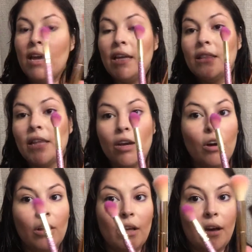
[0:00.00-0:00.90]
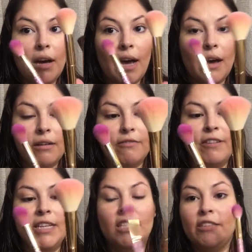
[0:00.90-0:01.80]
and they all
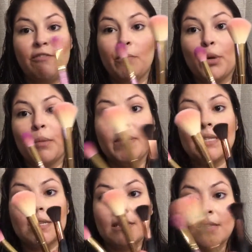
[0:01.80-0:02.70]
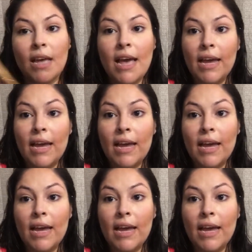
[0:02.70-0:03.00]
have different purposes,